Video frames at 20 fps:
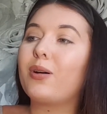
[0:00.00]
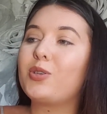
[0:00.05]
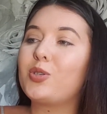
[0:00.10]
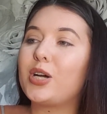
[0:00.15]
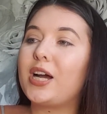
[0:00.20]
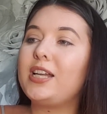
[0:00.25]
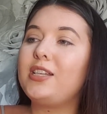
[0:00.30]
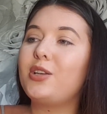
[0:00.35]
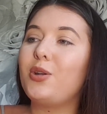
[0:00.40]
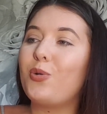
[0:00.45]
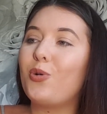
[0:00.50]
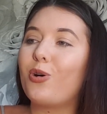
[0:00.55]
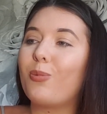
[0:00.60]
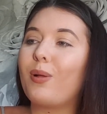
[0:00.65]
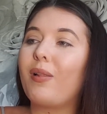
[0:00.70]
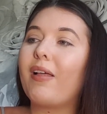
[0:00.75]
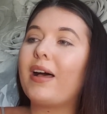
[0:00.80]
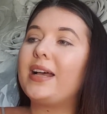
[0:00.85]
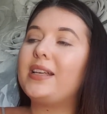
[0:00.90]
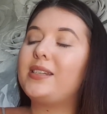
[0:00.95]
trying to
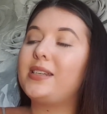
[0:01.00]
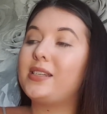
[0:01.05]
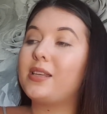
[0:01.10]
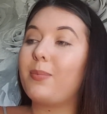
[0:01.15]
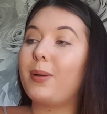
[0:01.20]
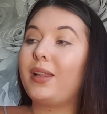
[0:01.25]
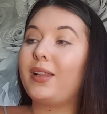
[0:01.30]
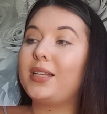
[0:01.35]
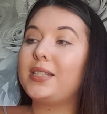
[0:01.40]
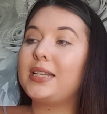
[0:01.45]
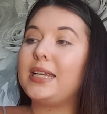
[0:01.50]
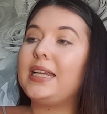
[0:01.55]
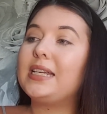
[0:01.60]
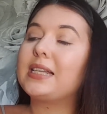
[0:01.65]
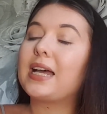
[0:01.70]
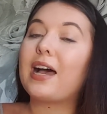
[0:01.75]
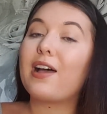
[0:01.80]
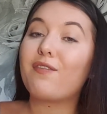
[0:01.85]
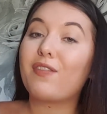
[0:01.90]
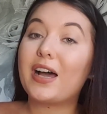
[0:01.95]
normalise disabilities.
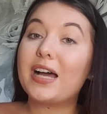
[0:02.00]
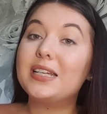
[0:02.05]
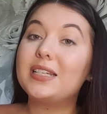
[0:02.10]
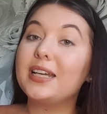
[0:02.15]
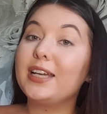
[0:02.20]
I find it